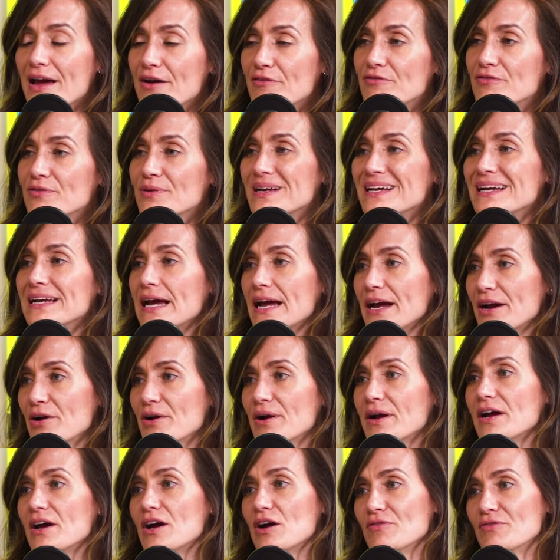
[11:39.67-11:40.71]
every
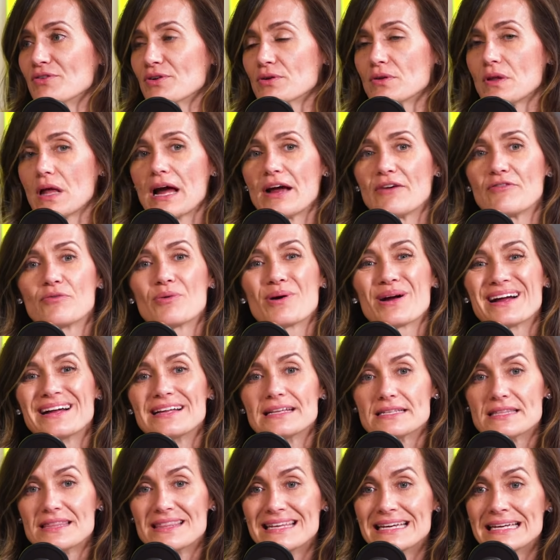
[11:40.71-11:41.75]
area of your life, where it
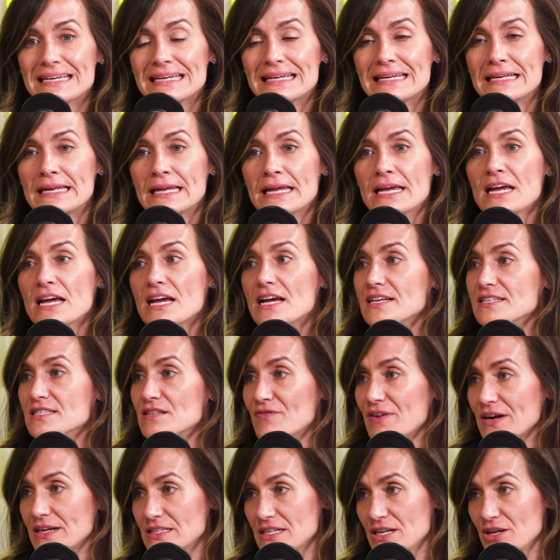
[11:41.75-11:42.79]
then is
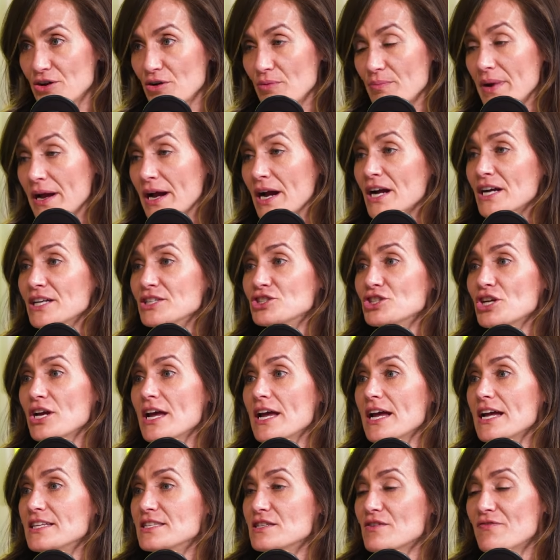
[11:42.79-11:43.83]
affecting your marriage.
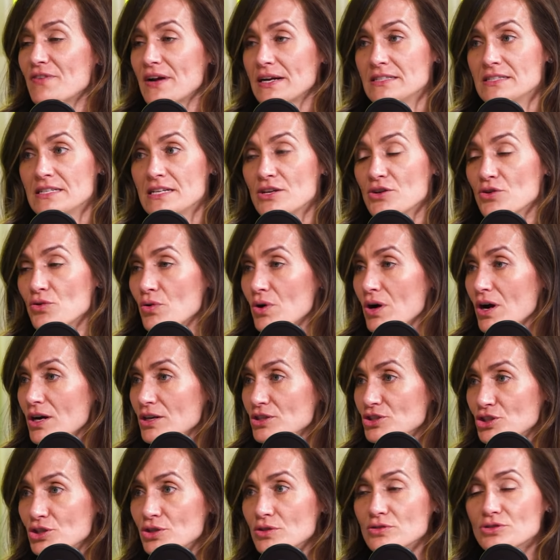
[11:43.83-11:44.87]
It's affecting your
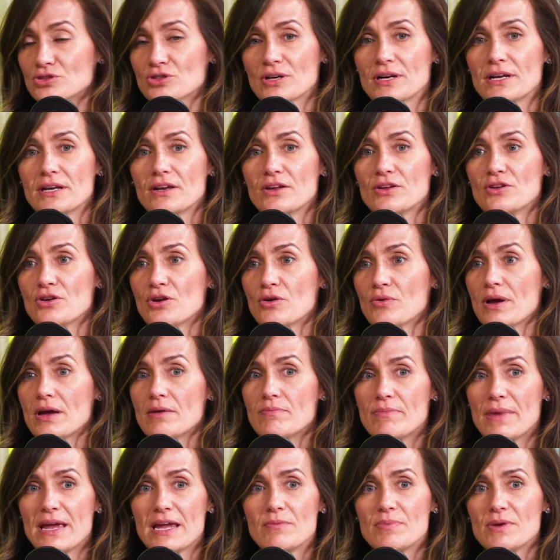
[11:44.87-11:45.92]
children, you know,
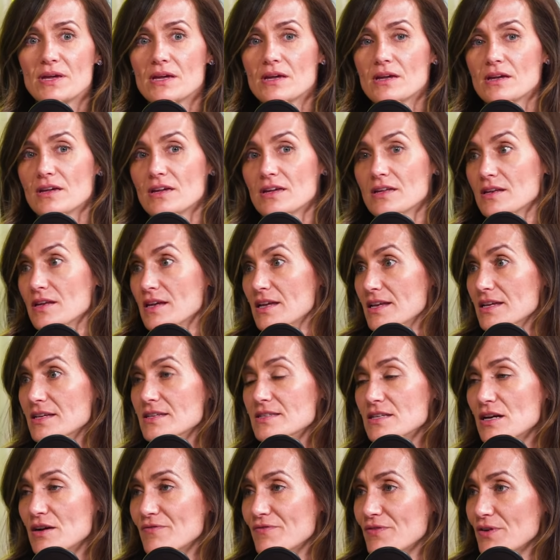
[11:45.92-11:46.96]
and maybe it
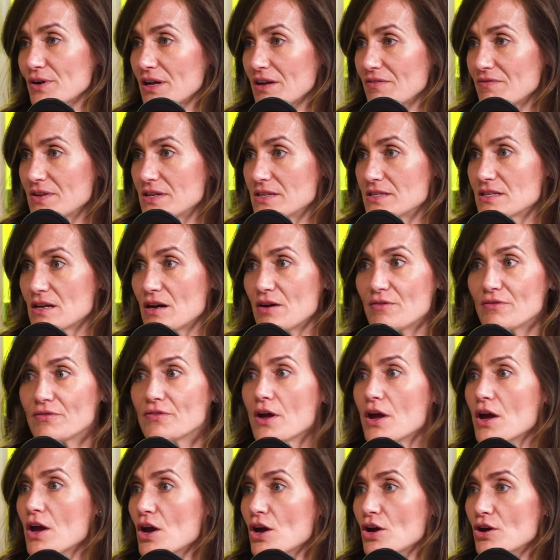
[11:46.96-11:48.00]
is unforgiveness of
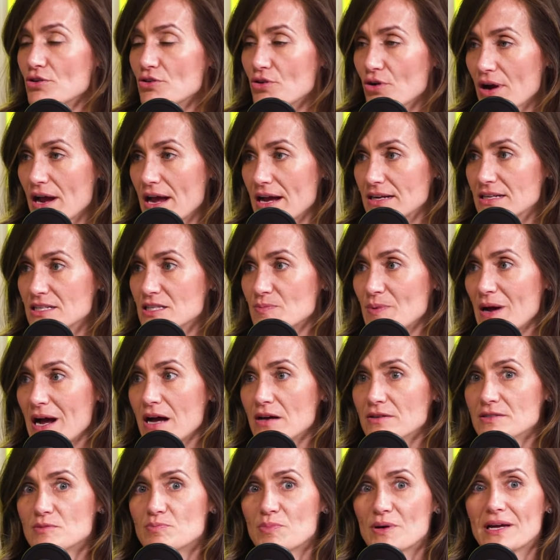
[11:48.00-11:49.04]
your
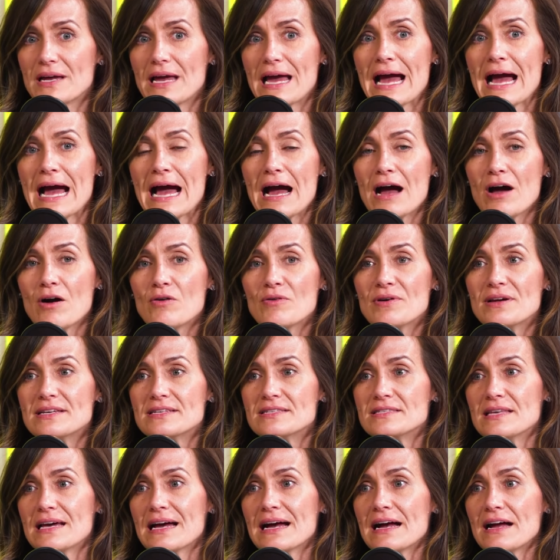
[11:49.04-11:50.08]
ex-spouse, but how
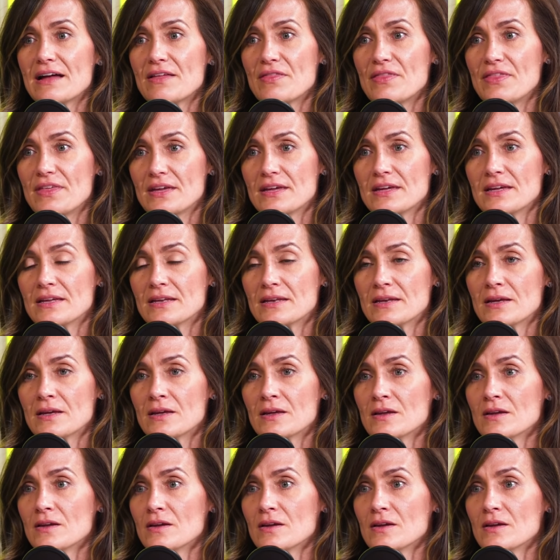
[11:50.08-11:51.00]
is that then